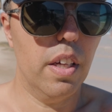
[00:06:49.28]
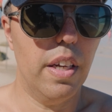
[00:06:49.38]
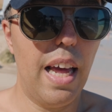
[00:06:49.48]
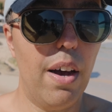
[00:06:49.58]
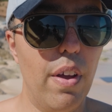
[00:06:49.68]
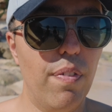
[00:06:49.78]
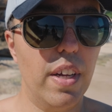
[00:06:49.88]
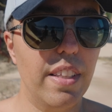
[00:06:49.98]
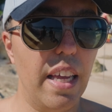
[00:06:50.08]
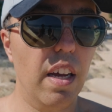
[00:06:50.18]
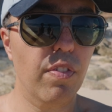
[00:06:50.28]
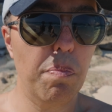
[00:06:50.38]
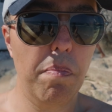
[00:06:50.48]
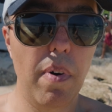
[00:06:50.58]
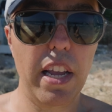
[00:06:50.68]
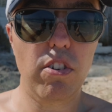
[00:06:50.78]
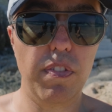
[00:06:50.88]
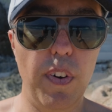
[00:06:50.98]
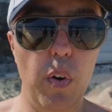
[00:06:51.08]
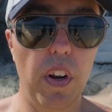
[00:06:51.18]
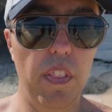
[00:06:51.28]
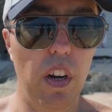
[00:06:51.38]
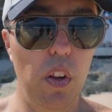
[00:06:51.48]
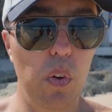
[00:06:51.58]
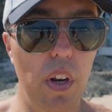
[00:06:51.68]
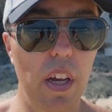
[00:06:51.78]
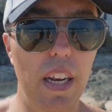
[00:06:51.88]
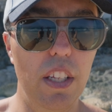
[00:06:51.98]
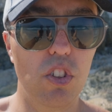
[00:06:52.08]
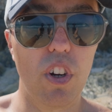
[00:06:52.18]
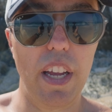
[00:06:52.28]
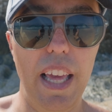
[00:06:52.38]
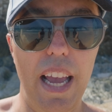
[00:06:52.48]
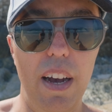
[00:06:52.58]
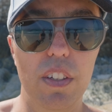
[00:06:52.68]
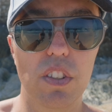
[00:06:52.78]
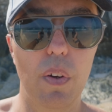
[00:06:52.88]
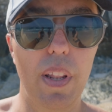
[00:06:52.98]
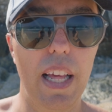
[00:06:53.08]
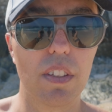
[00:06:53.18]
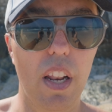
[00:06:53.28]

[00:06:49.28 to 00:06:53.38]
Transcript: Now, if I take up the microphone on the Luna, let's try that out and see what that's